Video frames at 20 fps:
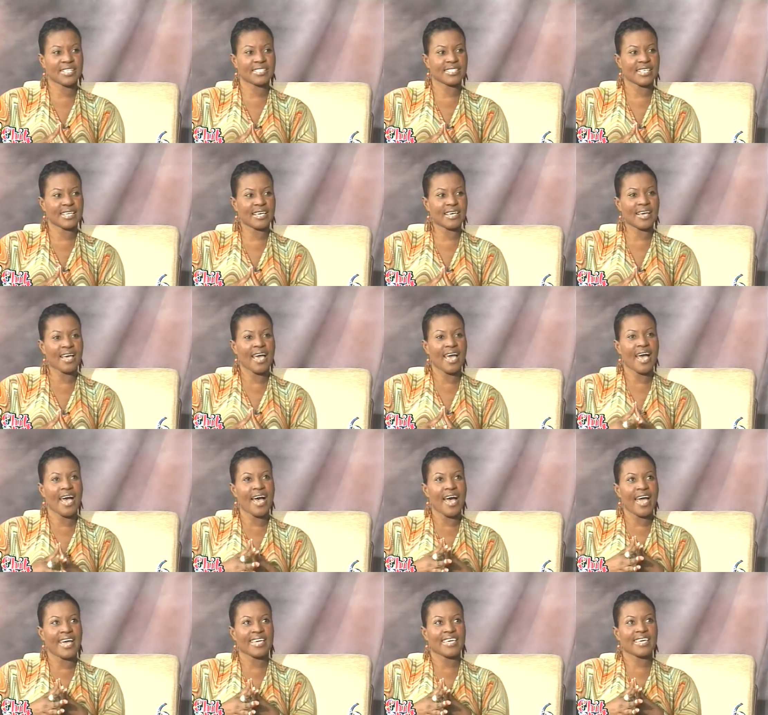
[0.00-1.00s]
say,
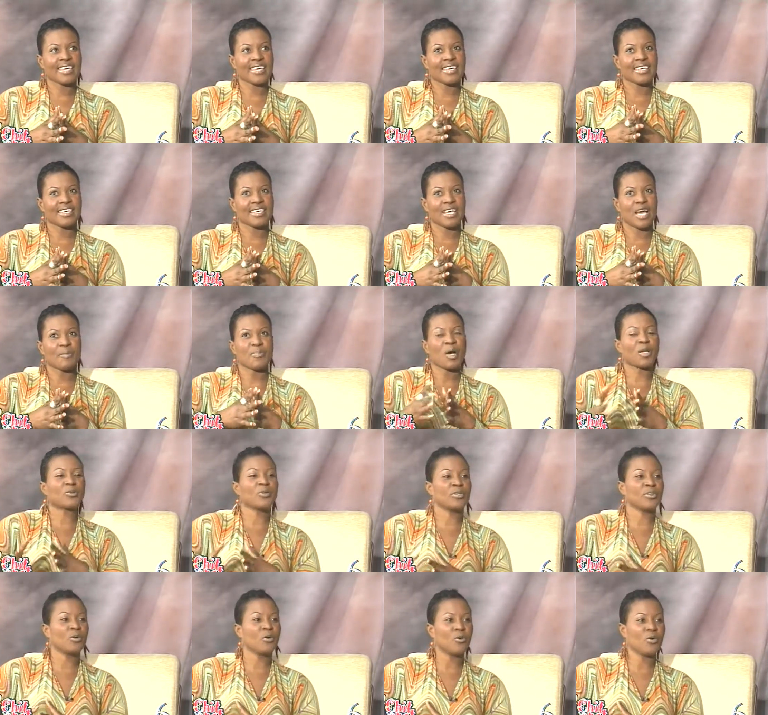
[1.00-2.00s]
I'm not going
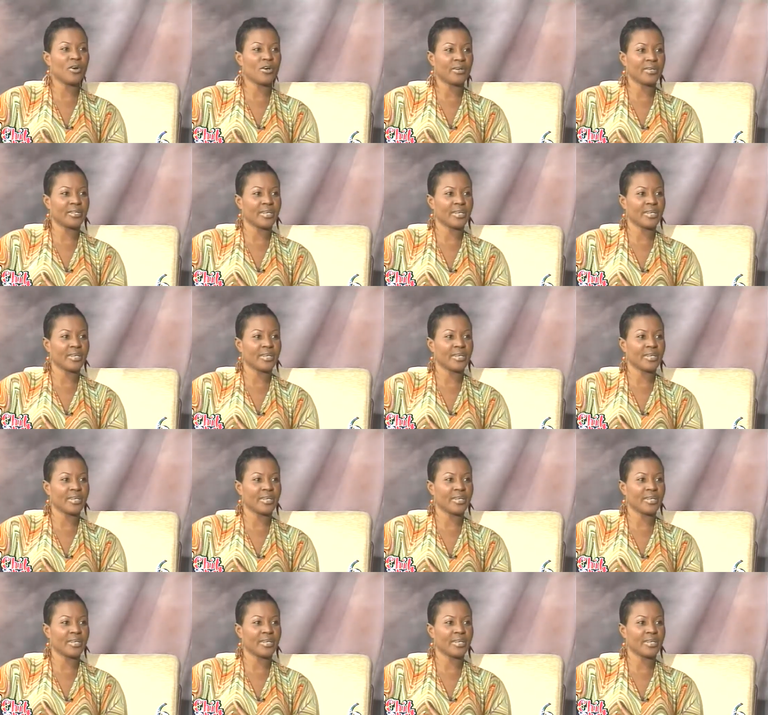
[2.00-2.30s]
to go on.